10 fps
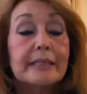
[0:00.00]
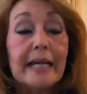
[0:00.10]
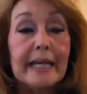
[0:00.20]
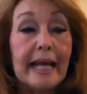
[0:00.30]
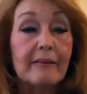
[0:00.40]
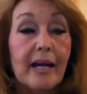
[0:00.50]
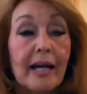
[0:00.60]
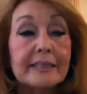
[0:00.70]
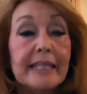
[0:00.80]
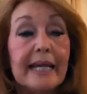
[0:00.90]
take it out of
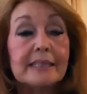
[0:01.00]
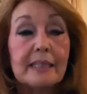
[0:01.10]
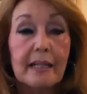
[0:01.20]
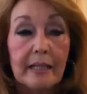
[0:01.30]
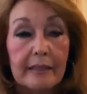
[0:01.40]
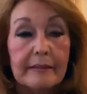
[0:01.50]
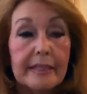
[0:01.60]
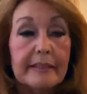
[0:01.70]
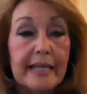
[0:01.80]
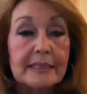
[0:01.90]
context,
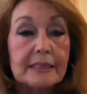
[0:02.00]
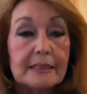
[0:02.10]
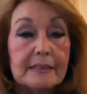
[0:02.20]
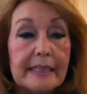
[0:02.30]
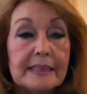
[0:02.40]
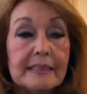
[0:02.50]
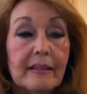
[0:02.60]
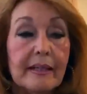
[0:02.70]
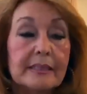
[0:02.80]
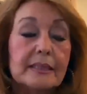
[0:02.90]
then that's
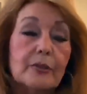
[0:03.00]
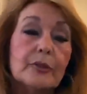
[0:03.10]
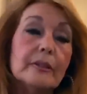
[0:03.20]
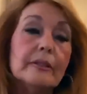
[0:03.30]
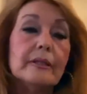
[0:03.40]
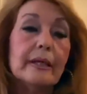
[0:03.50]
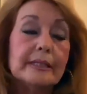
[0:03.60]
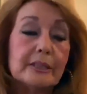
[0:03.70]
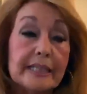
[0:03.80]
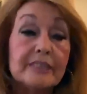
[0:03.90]
done. So
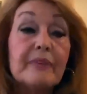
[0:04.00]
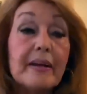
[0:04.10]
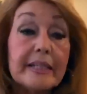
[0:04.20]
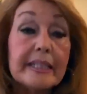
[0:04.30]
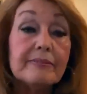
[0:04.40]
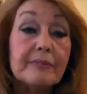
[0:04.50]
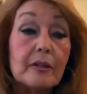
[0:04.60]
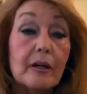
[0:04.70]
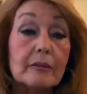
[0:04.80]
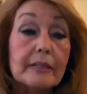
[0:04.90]
it's very
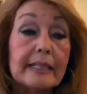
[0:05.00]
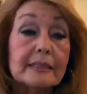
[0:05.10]
difficult.